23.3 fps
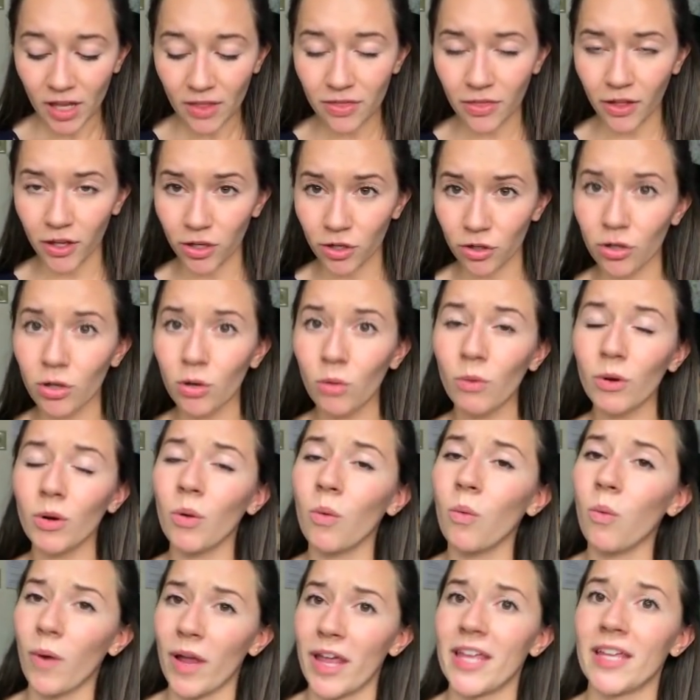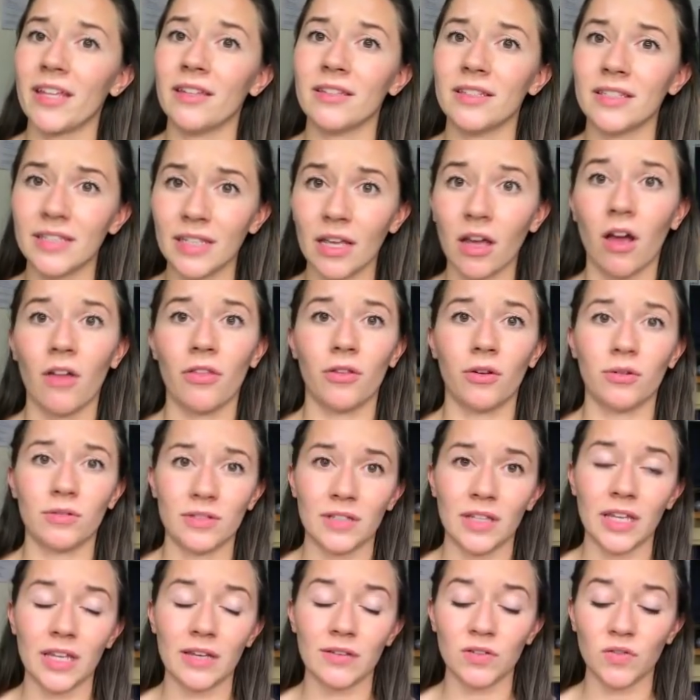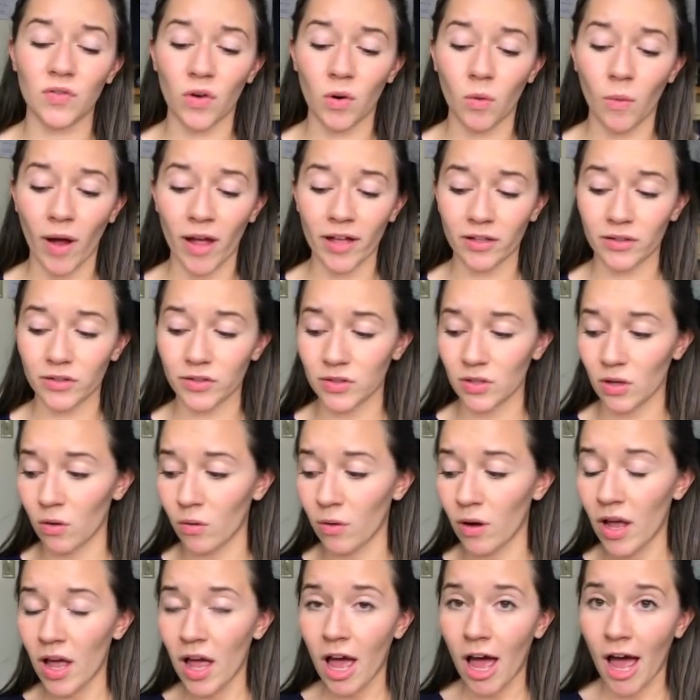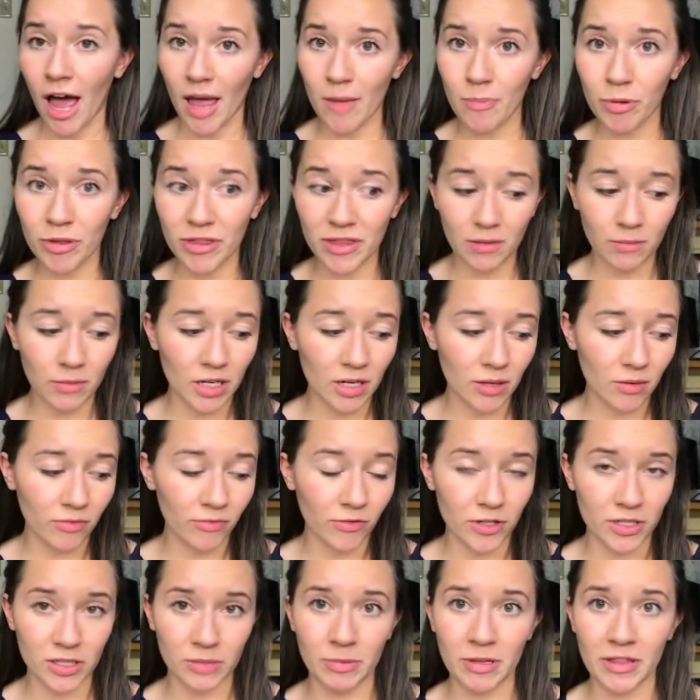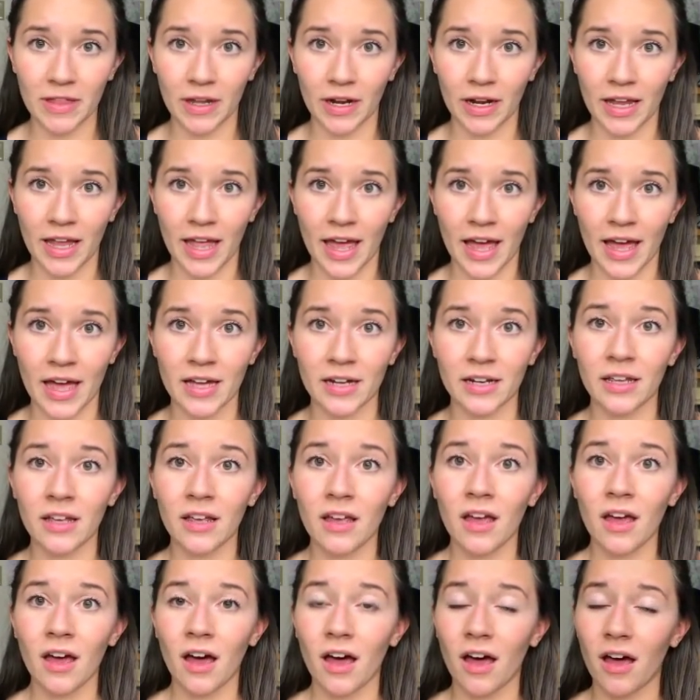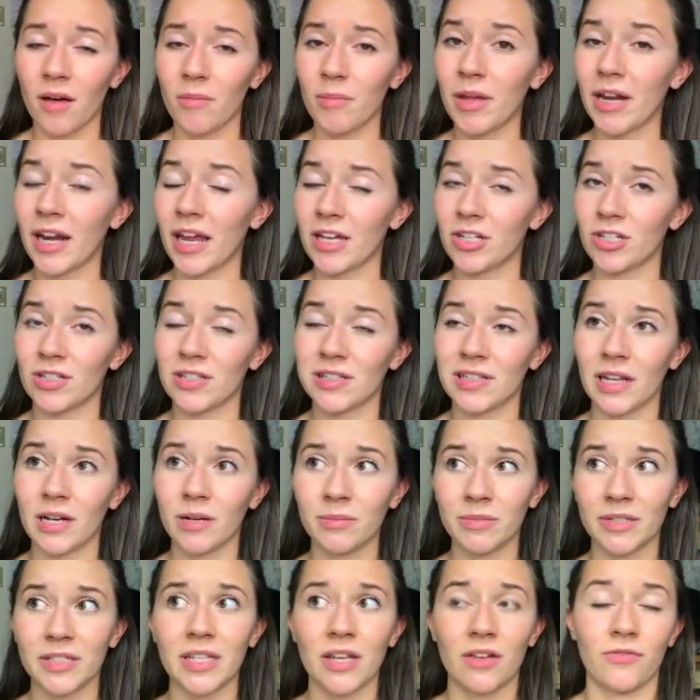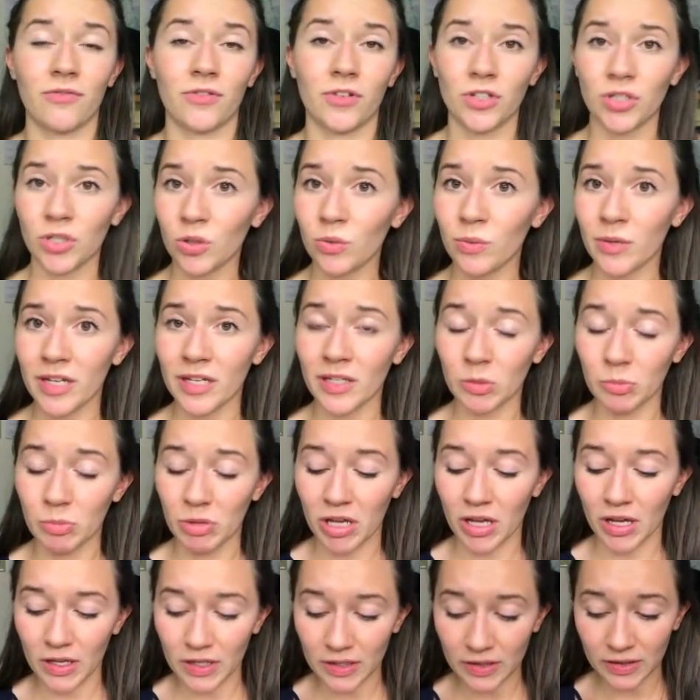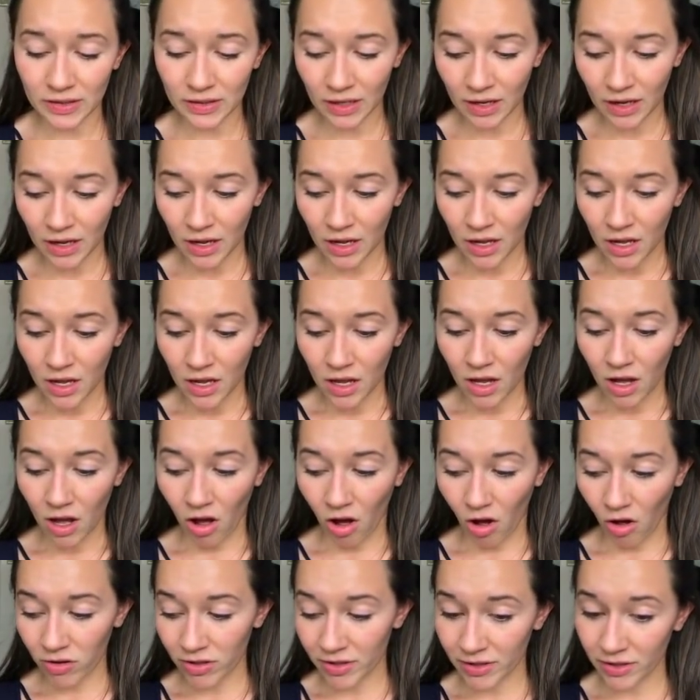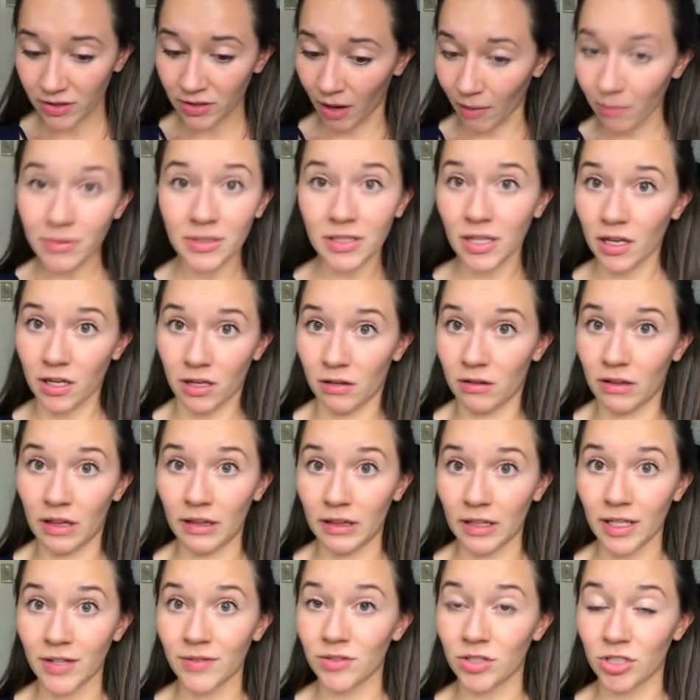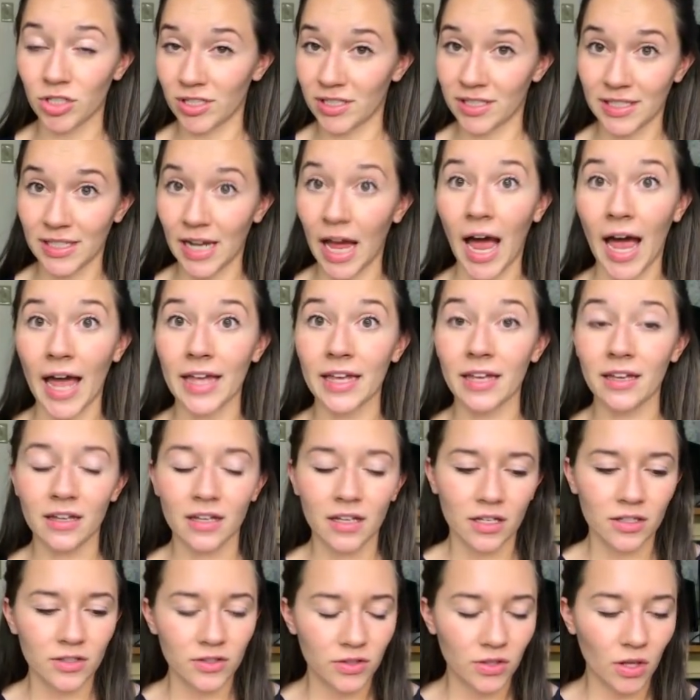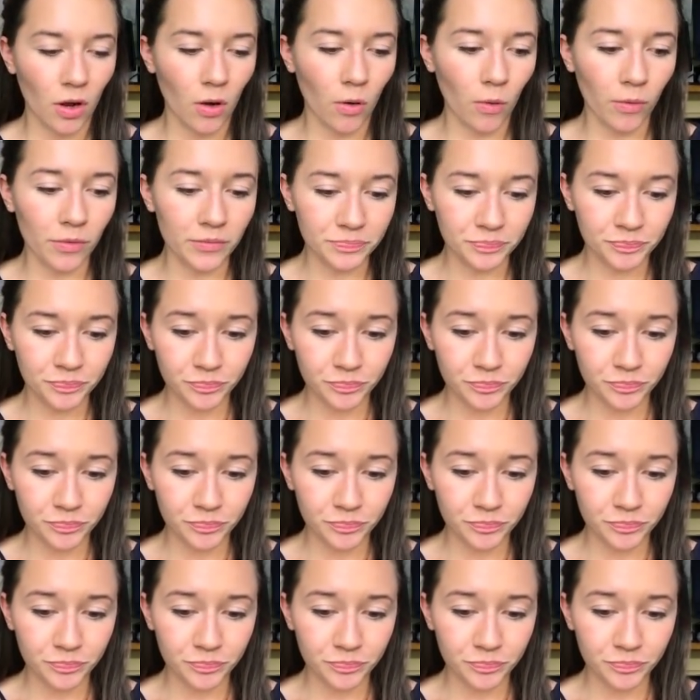that you're going to want to wait and sit on those leaves for a while. So I put them in a frisbee that I had, and I just let them sit for 2 weeks, because some succulent leaves just die. So